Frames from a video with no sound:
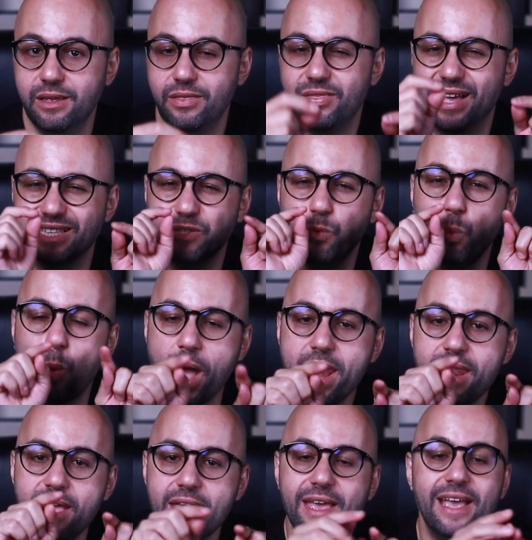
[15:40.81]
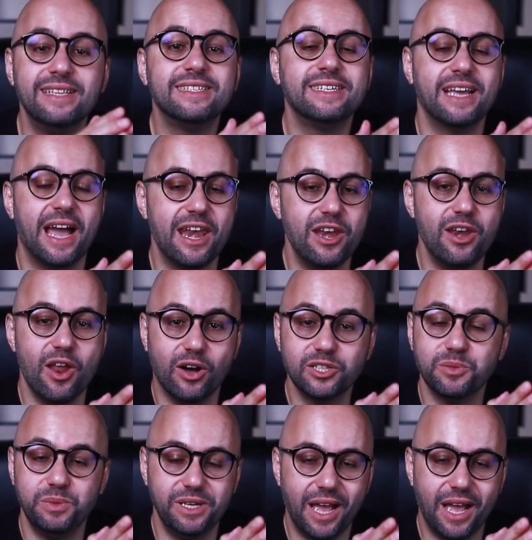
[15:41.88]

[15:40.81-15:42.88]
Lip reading: that's when it cannot be